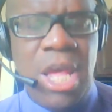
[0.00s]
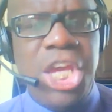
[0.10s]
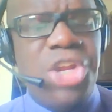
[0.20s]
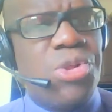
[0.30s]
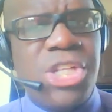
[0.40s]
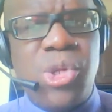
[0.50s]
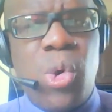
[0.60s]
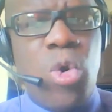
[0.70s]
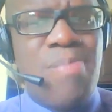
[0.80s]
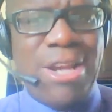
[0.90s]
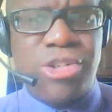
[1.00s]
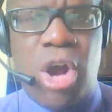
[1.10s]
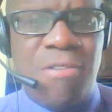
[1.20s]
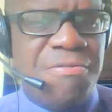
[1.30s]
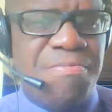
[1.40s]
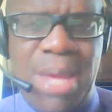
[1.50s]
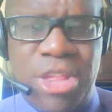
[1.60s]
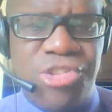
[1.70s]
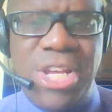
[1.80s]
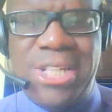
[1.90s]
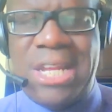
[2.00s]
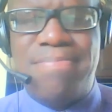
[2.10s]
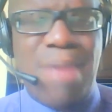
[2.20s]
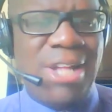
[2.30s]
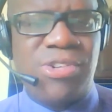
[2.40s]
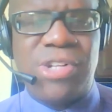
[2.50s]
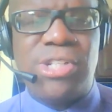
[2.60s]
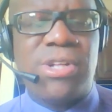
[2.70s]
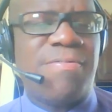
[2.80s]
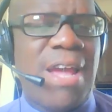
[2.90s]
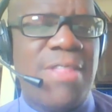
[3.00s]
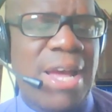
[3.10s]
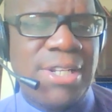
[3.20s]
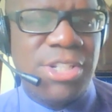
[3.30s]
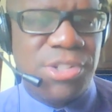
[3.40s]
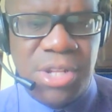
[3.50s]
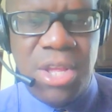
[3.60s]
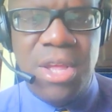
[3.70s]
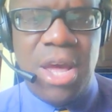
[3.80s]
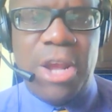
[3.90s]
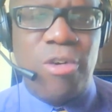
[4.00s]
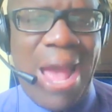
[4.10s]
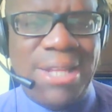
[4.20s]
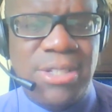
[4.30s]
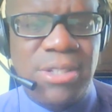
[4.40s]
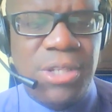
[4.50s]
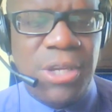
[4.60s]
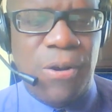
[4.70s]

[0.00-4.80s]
This whole matter of PhDs and masters and stuff like that is a grand,